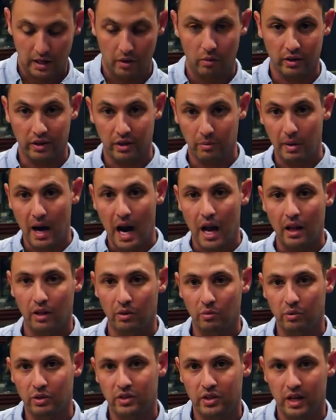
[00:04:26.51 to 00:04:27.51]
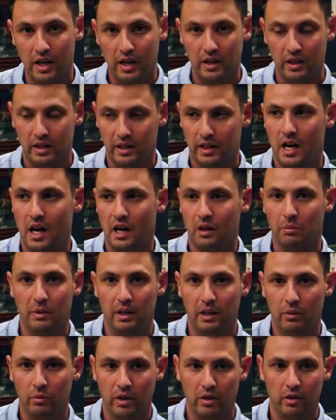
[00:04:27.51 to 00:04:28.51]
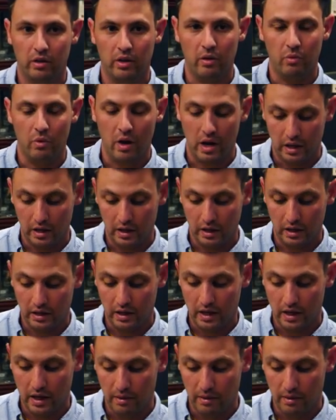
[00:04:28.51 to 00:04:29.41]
on what the pilot would set in the cockpit, whether they wanted it